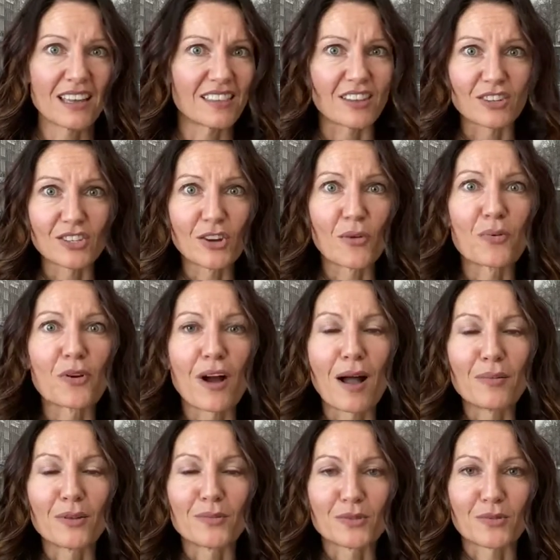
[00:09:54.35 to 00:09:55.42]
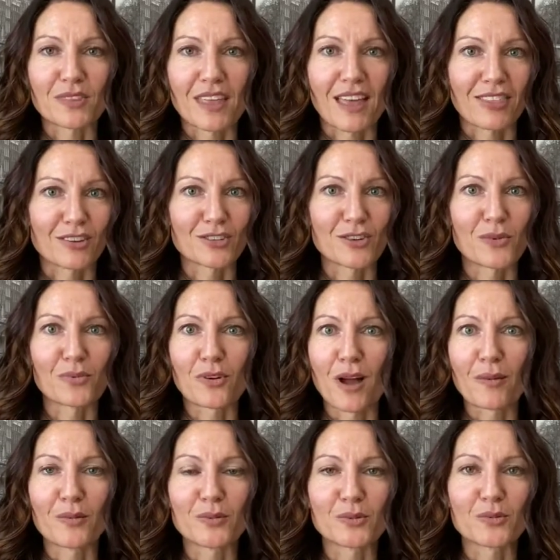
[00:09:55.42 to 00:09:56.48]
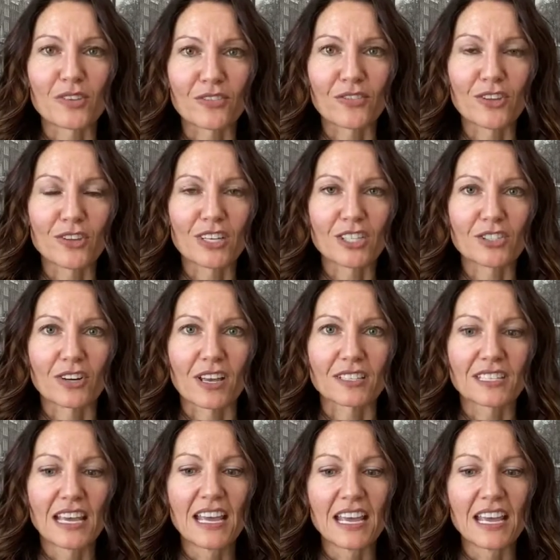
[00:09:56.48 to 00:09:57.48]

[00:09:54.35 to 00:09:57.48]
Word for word: There's no problems with that. There's no problems with feeling stressed.